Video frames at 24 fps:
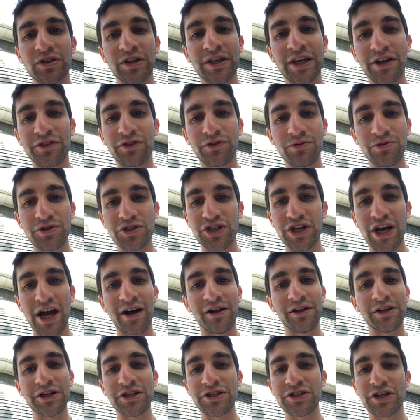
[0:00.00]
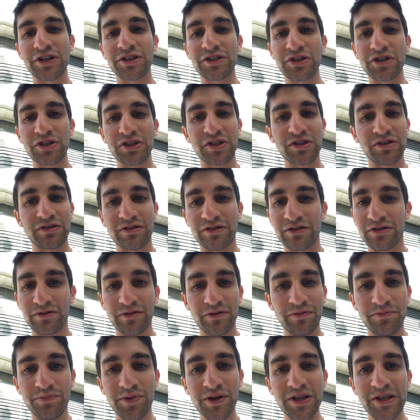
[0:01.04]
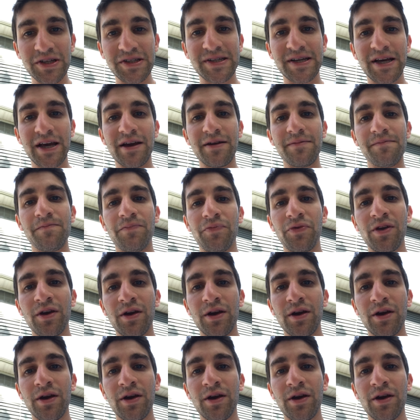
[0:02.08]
get through a challenge and just be the same.